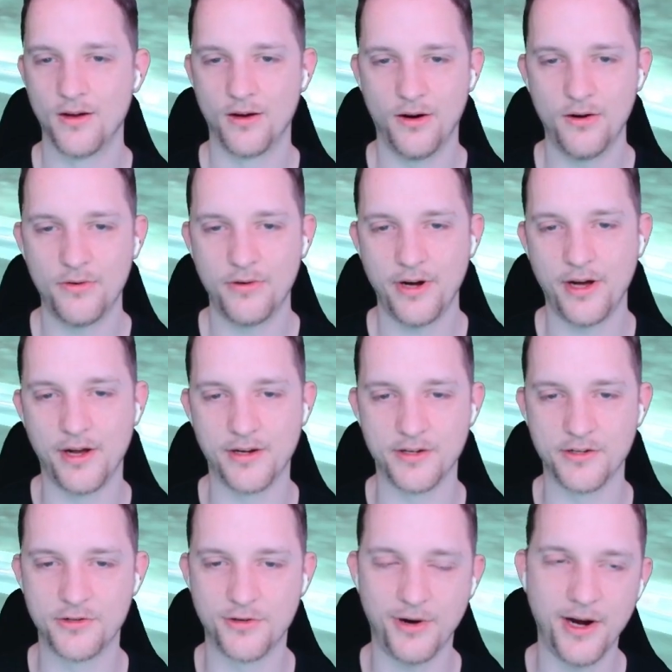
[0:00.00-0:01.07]
Alright, a
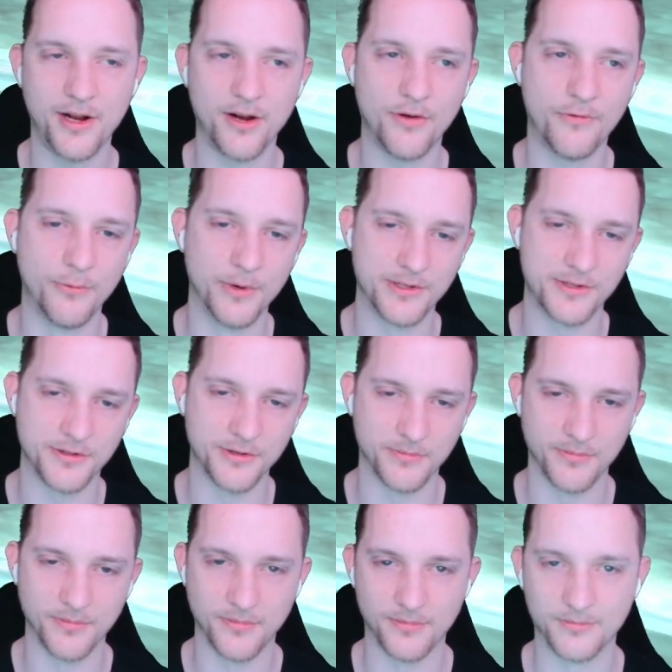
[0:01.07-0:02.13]
trial of
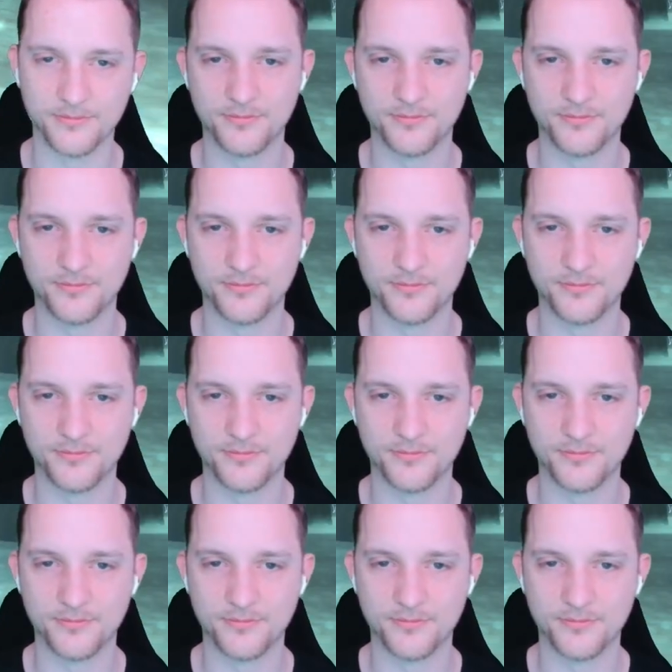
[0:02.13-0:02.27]
wisdom.